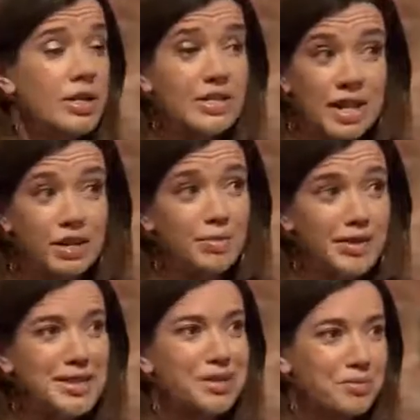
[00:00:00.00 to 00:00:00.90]

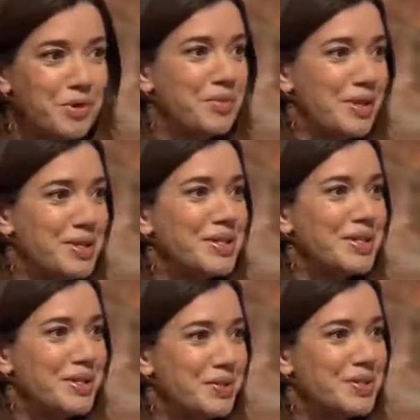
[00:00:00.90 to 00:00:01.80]
Undoubtedly, there will be winners
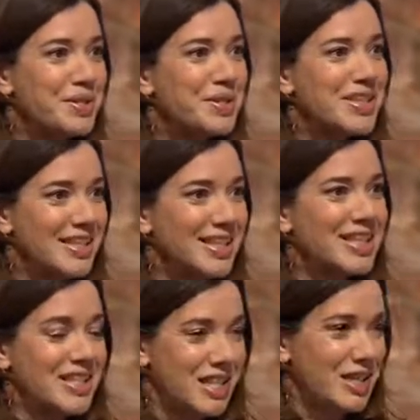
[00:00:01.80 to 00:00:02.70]
and losers in
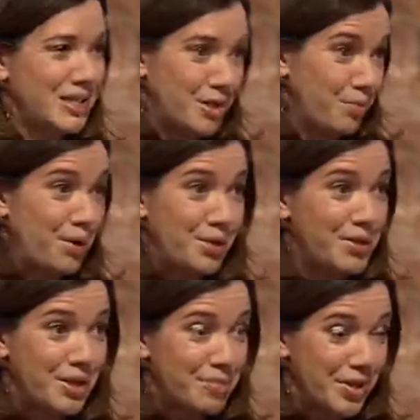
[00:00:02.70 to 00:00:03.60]
this
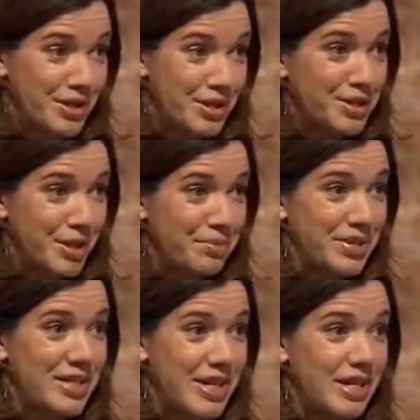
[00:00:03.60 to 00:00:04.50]
approach that President Trump
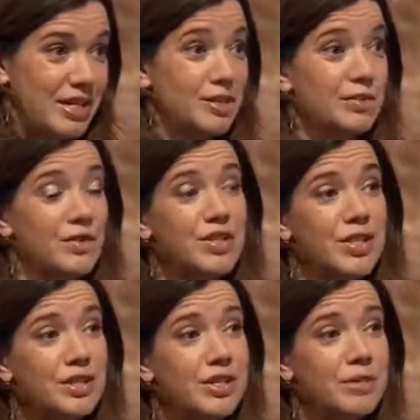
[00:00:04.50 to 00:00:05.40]
is taking. So for
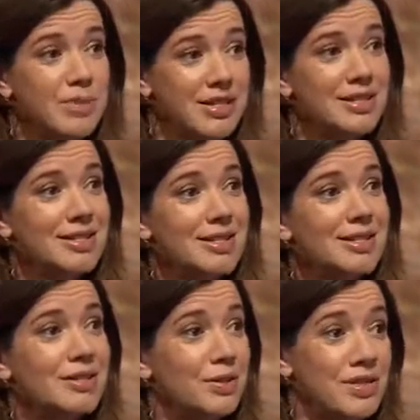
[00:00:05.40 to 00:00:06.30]
certain
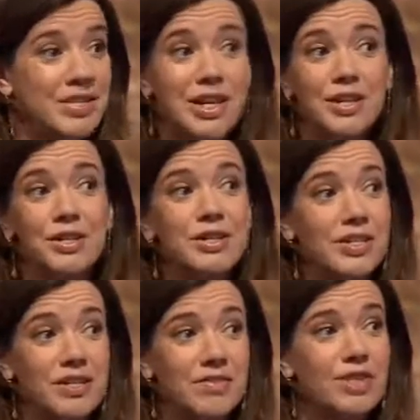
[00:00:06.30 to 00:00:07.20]
businesses, certain sectors,
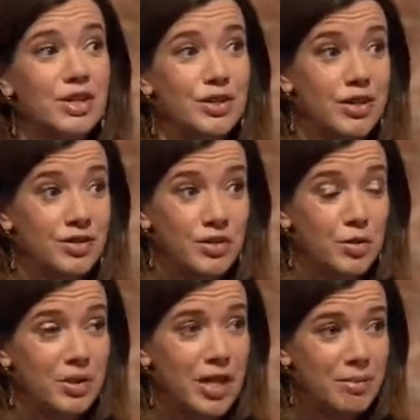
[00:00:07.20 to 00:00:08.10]
and even certain
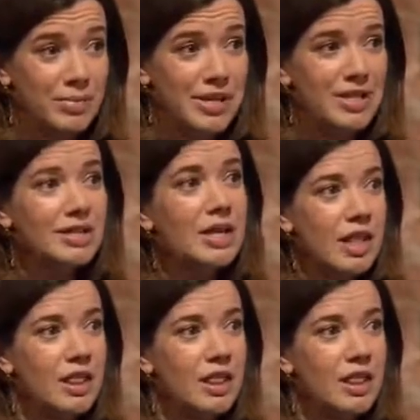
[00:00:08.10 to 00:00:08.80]
individual companies,